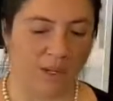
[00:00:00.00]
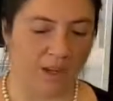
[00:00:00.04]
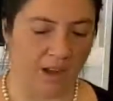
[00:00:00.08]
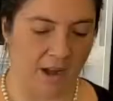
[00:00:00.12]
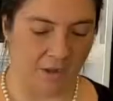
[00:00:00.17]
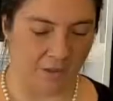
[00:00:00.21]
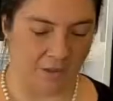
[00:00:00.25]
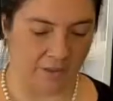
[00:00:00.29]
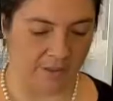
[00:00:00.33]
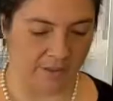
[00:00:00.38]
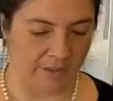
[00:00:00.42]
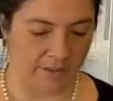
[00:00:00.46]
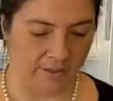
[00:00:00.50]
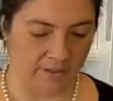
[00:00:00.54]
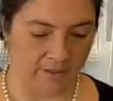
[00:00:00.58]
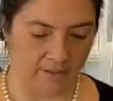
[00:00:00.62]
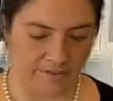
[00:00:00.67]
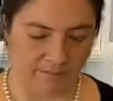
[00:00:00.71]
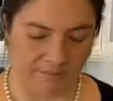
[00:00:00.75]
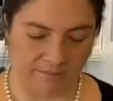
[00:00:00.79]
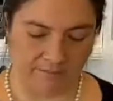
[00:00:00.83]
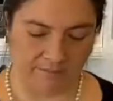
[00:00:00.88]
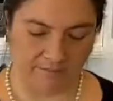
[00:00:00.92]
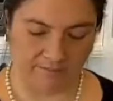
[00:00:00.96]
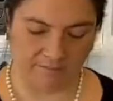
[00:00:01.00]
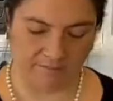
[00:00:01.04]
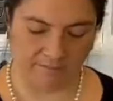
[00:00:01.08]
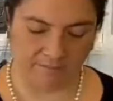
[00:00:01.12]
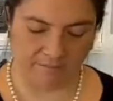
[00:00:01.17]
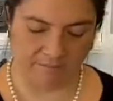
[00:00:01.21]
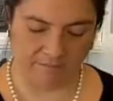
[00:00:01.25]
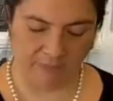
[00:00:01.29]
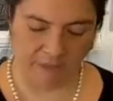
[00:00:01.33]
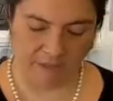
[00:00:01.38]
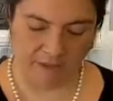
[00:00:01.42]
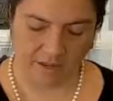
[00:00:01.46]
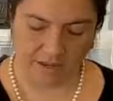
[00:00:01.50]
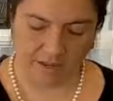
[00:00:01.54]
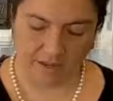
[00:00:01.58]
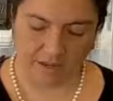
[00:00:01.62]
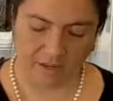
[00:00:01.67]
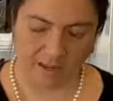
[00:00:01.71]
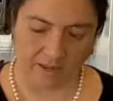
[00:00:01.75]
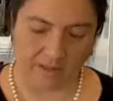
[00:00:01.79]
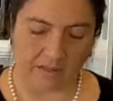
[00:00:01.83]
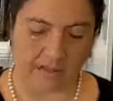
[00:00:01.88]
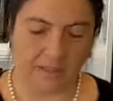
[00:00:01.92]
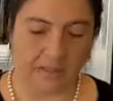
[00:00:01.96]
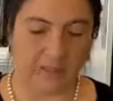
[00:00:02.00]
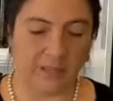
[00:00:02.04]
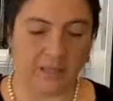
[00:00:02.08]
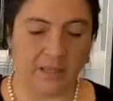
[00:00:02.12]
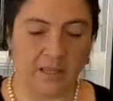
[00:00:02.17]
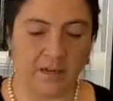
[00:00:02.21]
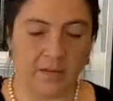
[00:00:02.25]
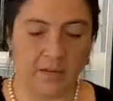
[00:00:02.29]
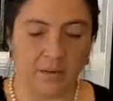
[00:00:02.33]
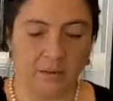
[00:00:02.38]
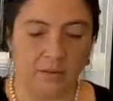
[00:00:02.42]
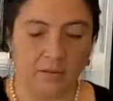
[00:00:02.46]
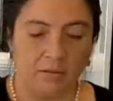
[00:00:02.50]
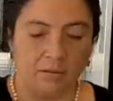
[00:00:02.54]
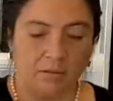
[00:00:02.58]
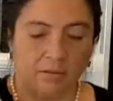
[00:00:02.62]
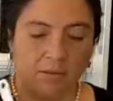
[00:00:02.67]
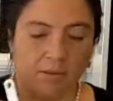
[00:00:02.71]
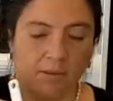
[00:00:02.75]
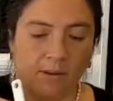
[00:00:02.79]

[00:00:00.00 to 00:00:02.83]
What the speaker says: grams. That's at 0.